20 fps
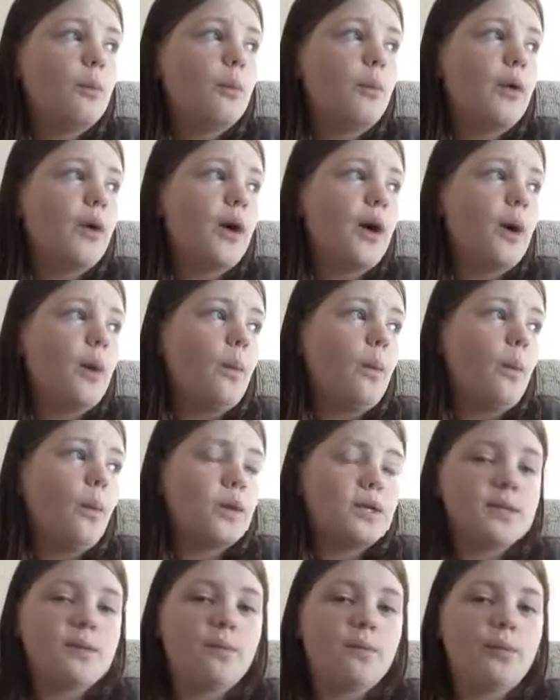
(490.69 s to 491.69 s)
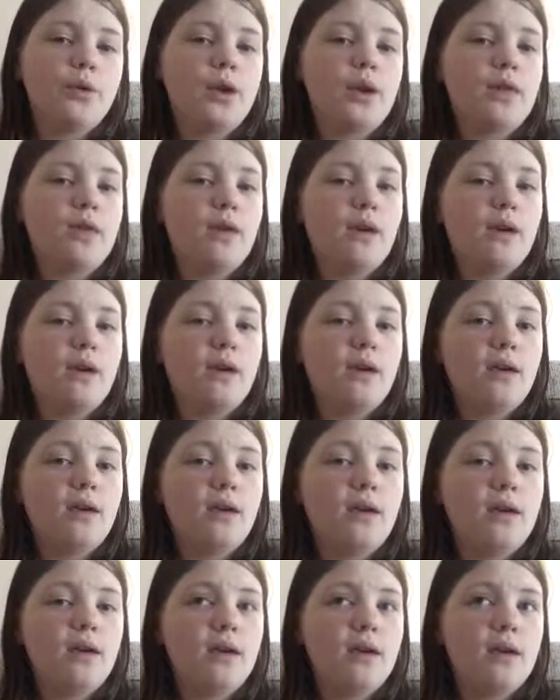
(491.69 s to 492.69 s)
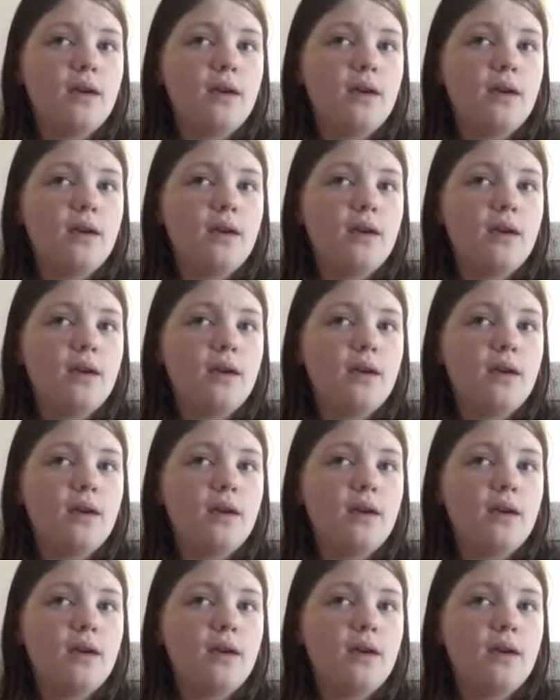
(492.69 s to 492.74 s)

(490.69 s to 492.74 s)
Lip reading: but wasn't breathing,